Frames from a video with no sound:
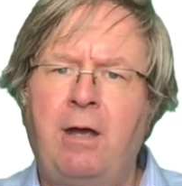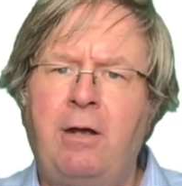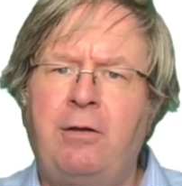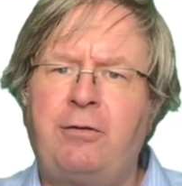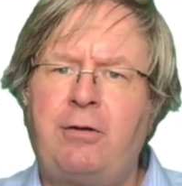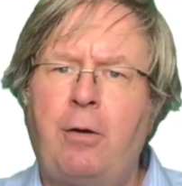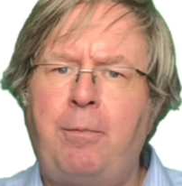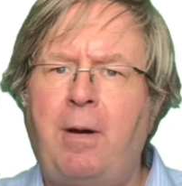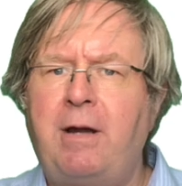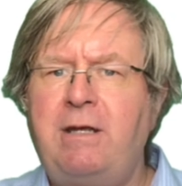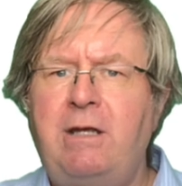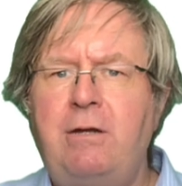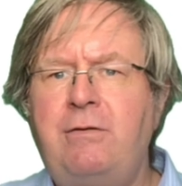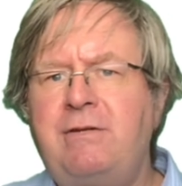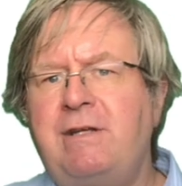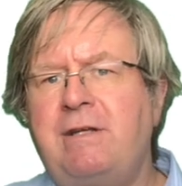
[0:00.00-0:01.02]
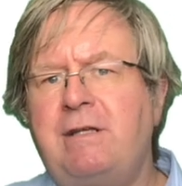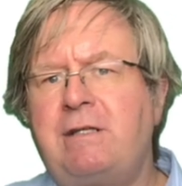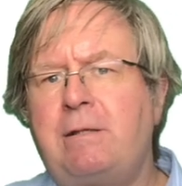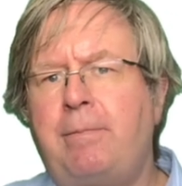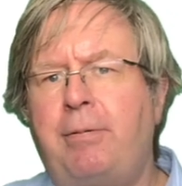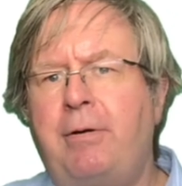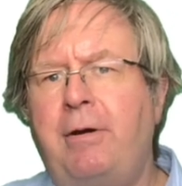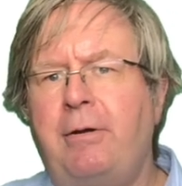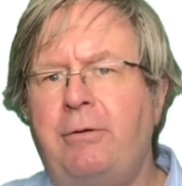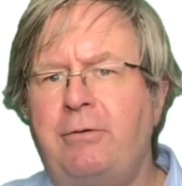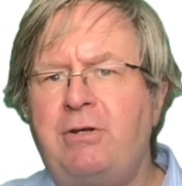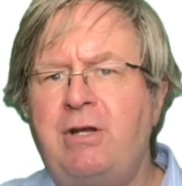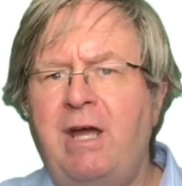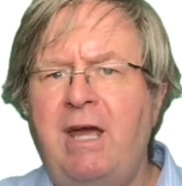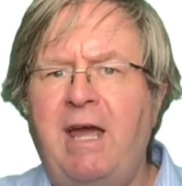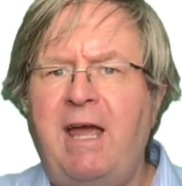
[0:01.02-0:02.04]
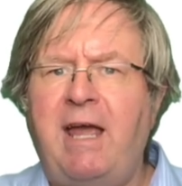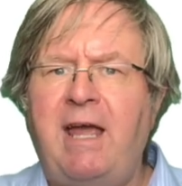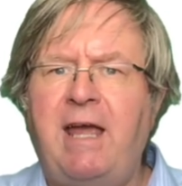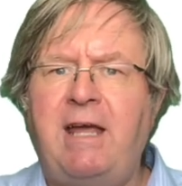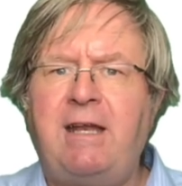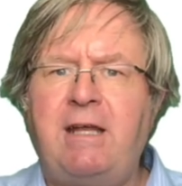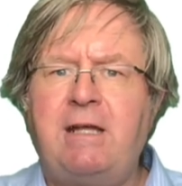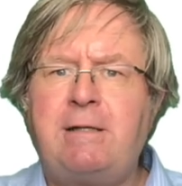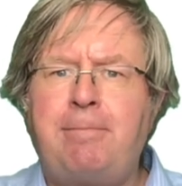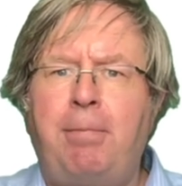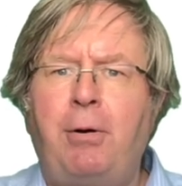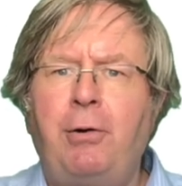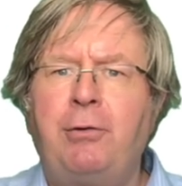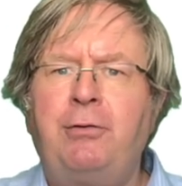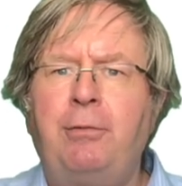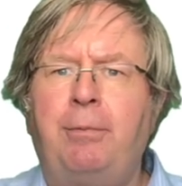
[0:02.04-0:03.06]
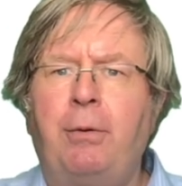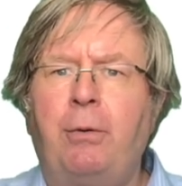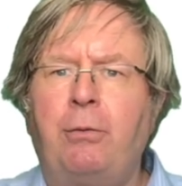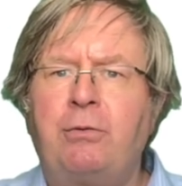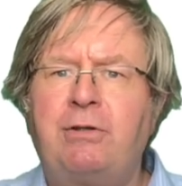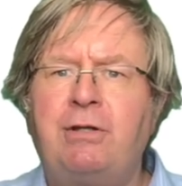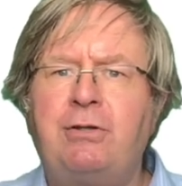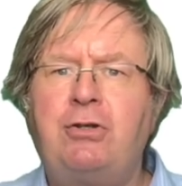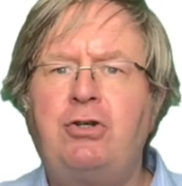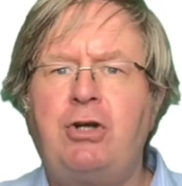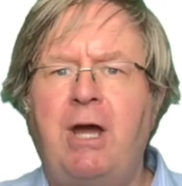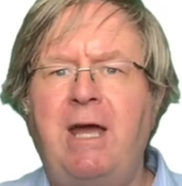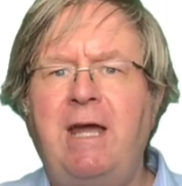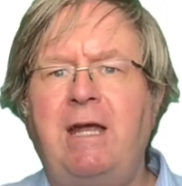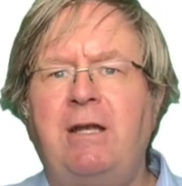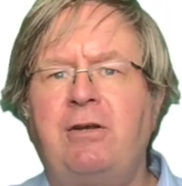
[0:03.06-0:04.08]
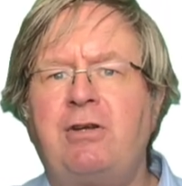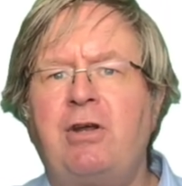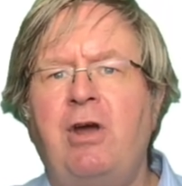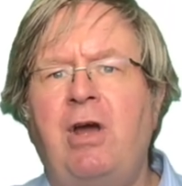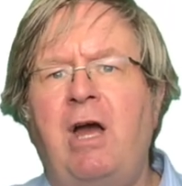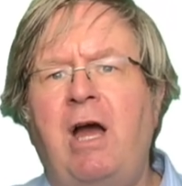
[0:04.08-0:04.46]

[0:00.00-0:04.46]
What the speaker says: So by using this approach, it is possible to change